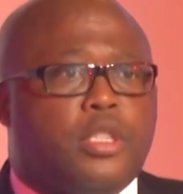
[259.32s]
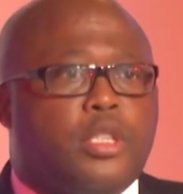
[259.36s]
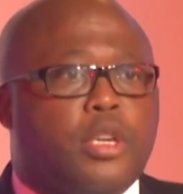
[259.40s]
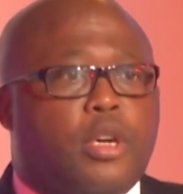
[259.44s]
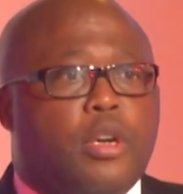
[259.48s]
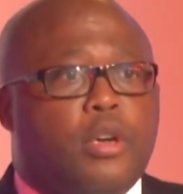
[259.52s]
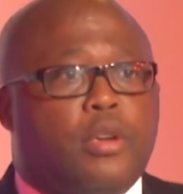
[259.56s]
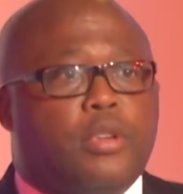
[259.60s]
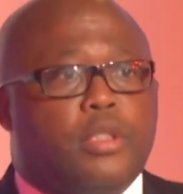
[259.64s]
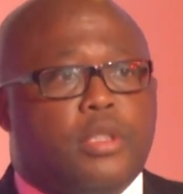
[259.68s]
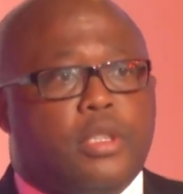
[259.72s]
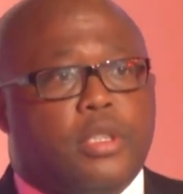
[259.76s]

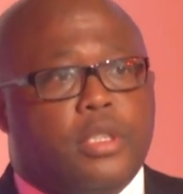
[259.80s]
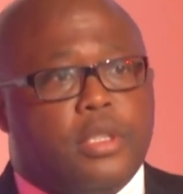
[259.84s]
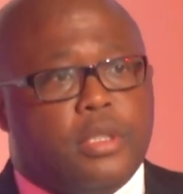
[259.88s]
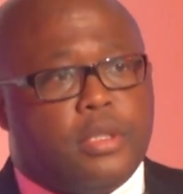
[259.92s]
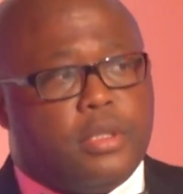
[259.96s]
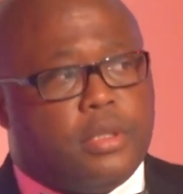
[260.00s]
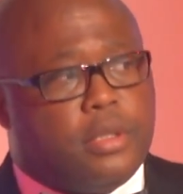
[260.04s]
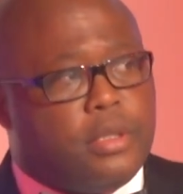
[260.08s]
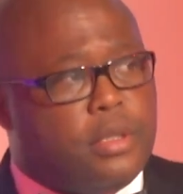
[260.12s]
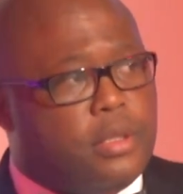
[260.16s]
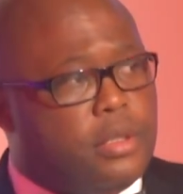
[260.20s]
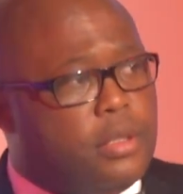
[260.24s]
So,
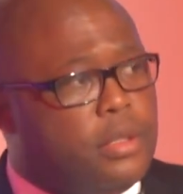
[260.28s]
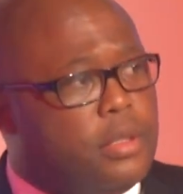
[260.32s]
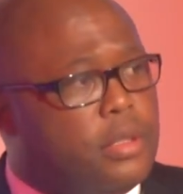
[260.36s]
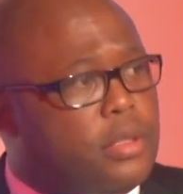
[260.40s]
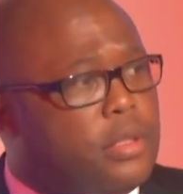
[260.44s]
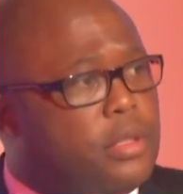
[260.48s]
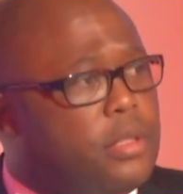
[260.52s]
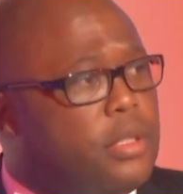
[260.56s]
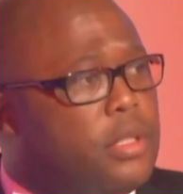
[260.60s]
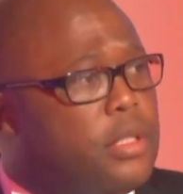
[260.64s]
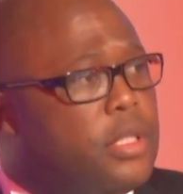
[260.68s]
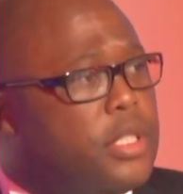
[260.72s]

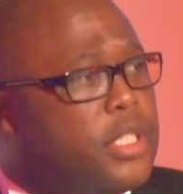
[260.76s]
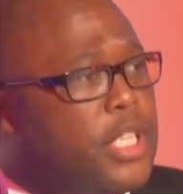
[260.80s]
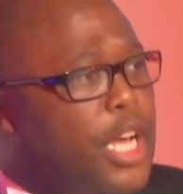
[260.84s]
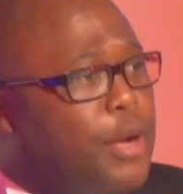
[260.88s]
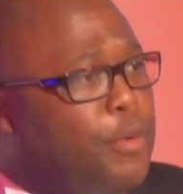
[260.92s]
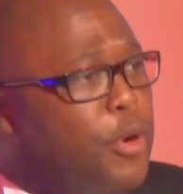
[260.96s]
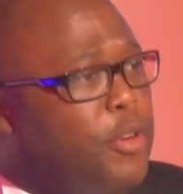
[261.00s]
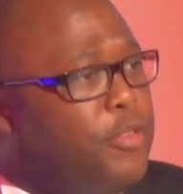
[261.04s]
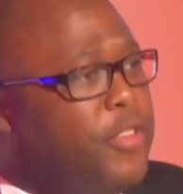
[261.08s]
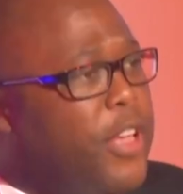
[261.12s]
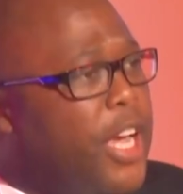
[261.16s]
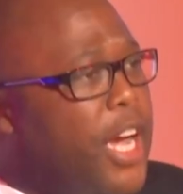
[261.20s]

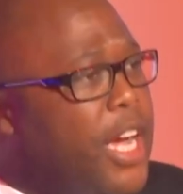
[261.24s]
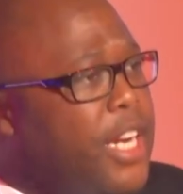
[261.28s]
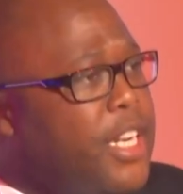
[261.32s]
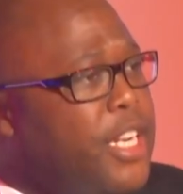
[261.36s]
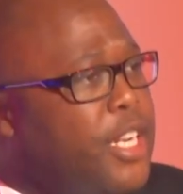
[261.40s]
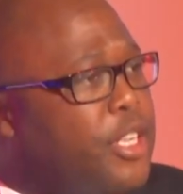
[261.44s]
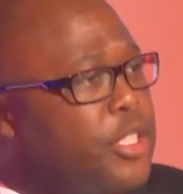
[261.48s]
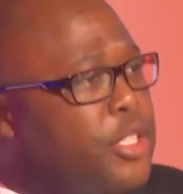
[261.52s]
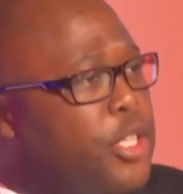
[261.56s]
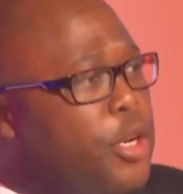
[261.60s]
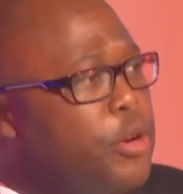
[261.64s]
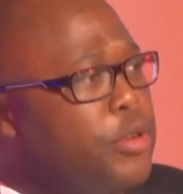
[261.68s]
some of the
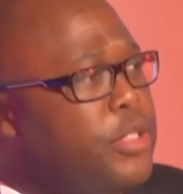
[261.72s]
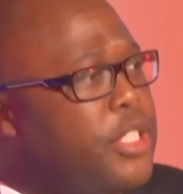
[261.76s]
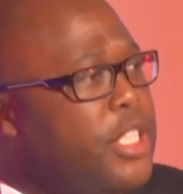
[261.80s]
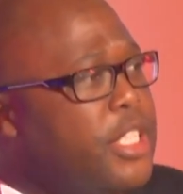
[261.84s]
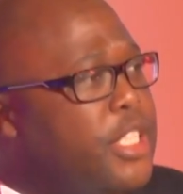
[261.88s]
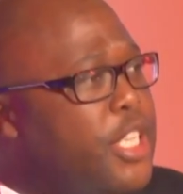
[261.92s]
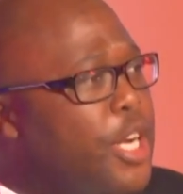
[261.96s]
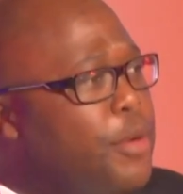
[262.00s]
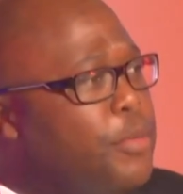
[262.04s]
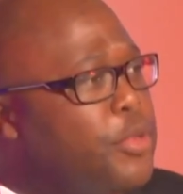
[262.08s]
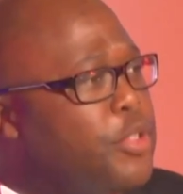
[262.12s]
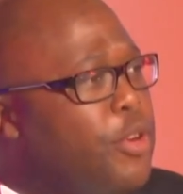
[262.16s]
anecdotes
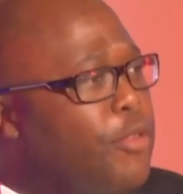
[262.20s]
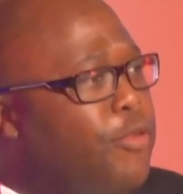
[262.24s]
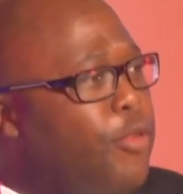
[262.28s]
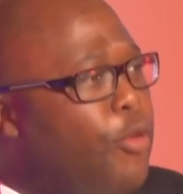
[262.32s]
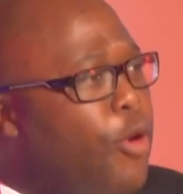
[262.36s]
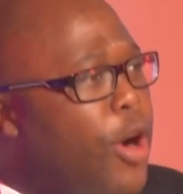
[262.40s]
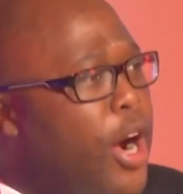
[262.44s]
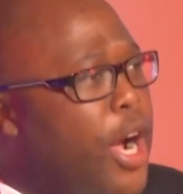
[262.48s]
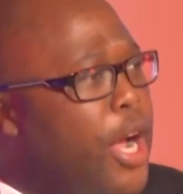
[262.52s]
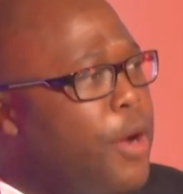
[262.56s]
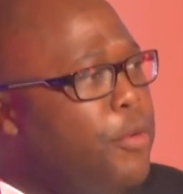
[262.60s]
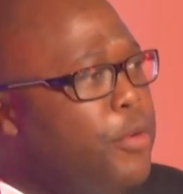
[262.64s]
in terms of
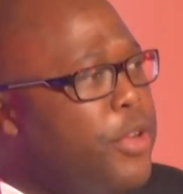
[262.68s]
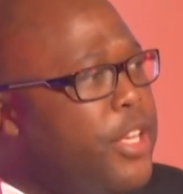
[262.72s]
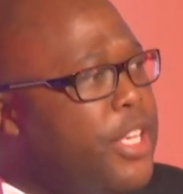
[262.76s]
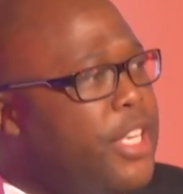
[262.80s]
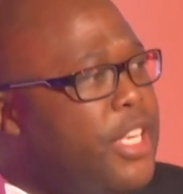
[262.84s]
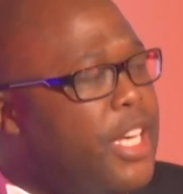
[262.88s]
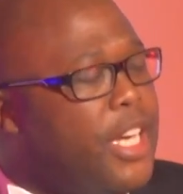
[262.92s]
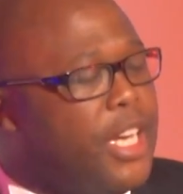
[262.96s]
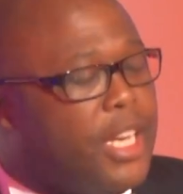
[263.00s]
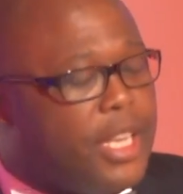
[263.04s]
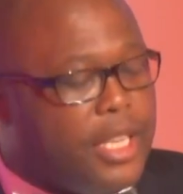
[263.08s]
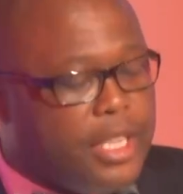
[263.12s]
why we're
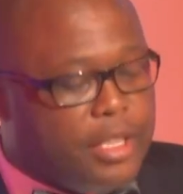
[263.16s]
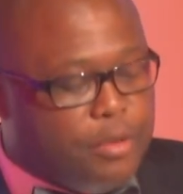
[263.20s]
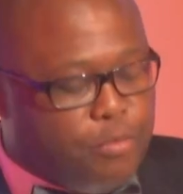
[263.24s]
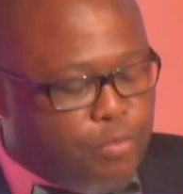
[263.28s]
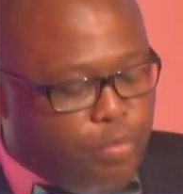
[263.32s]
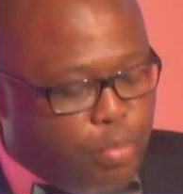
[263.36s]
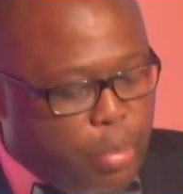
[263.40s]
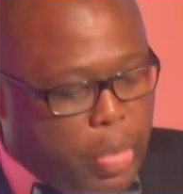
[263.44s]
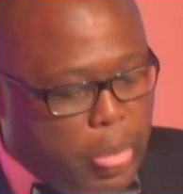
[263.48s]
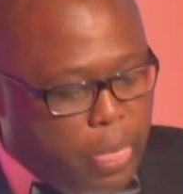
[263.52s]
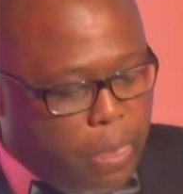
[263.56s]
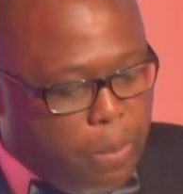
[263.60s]
here.
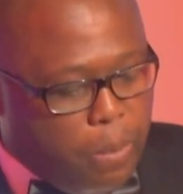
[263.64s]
